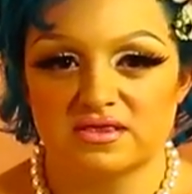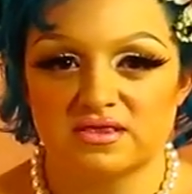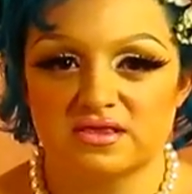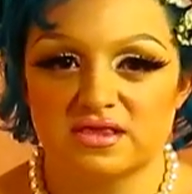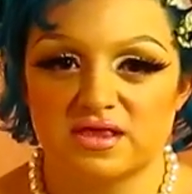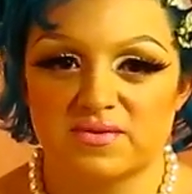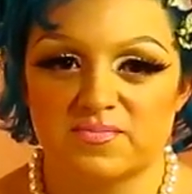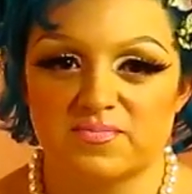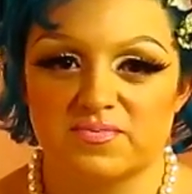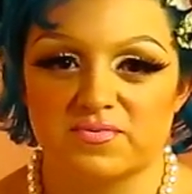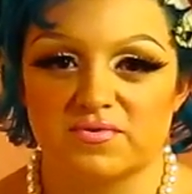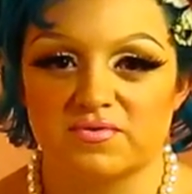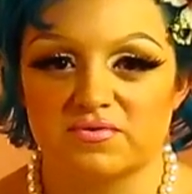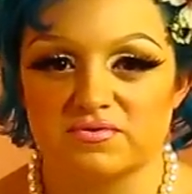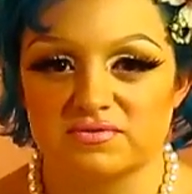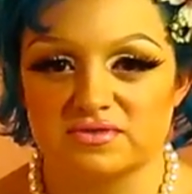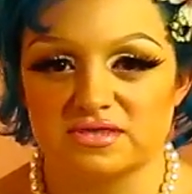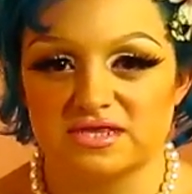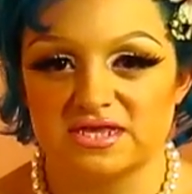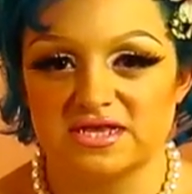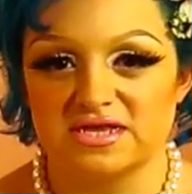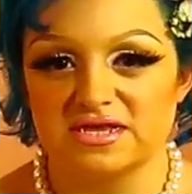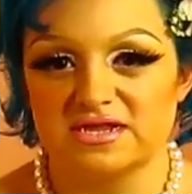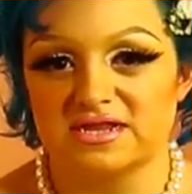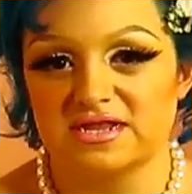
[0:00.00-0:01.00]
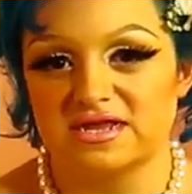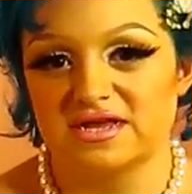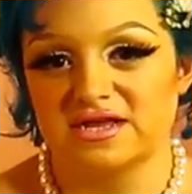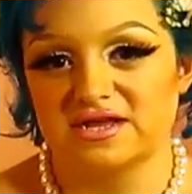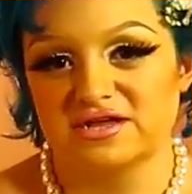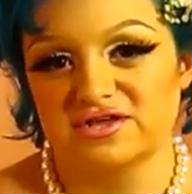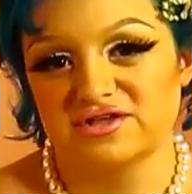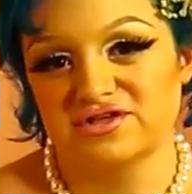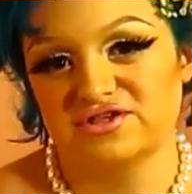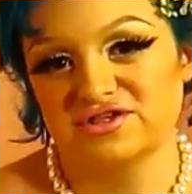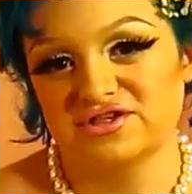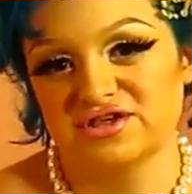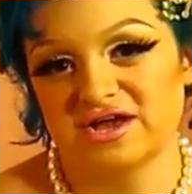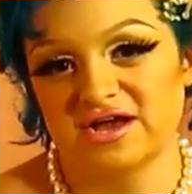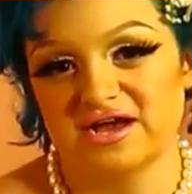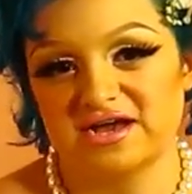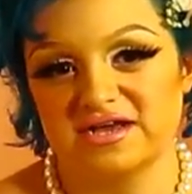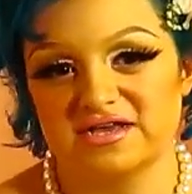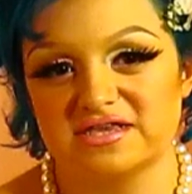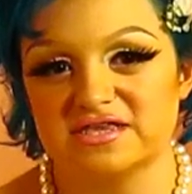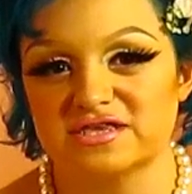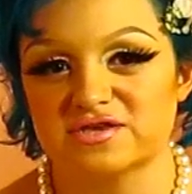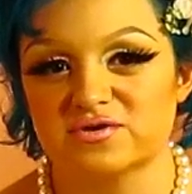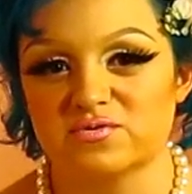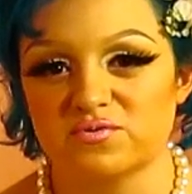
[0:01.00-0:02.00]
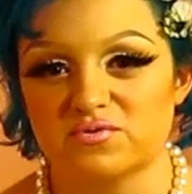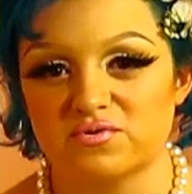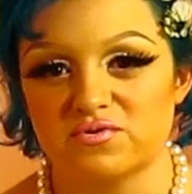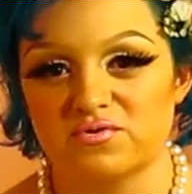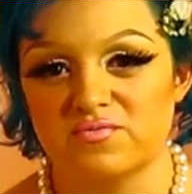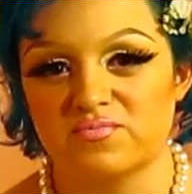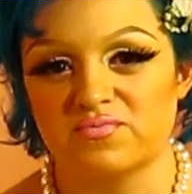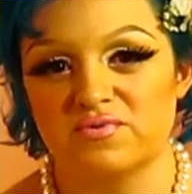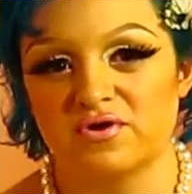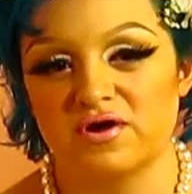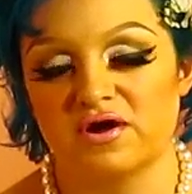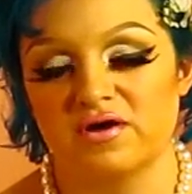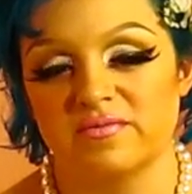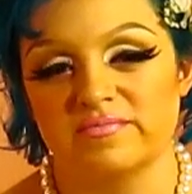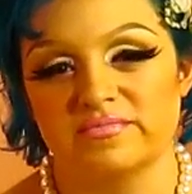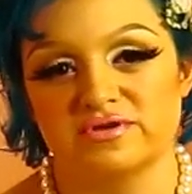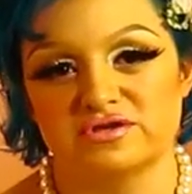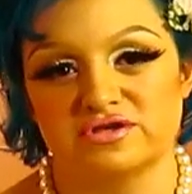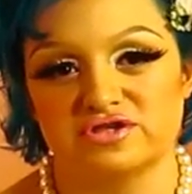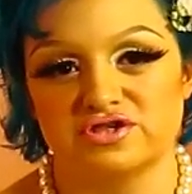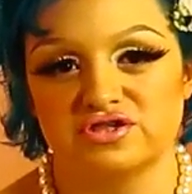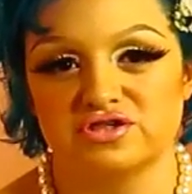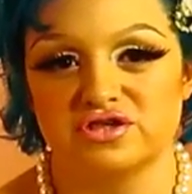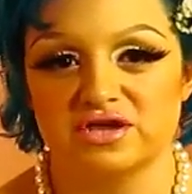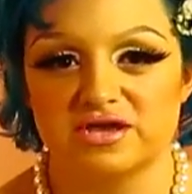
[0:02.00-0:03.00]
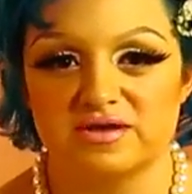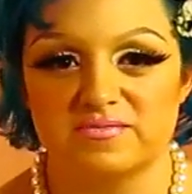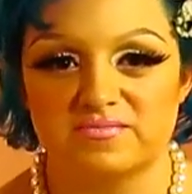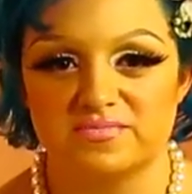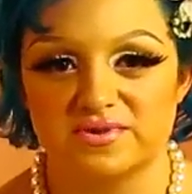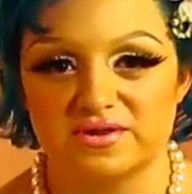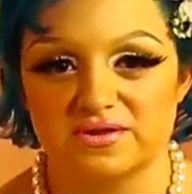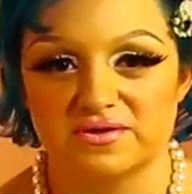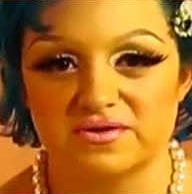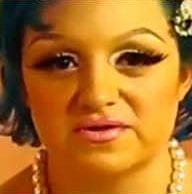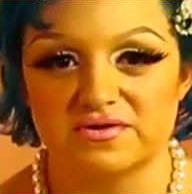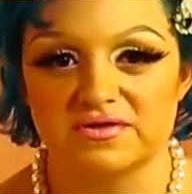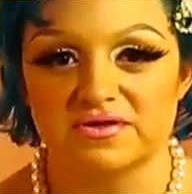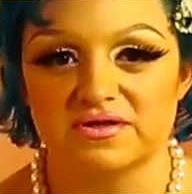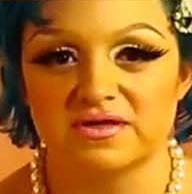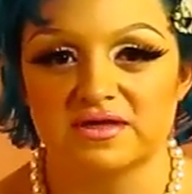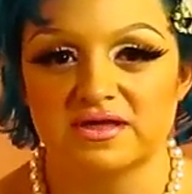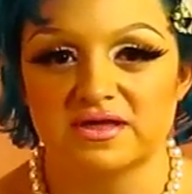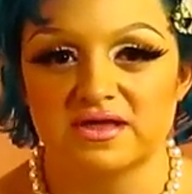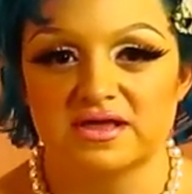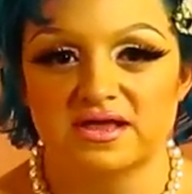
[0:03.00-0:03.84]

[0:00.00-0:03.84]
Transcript: typical teenage high school promish type deal.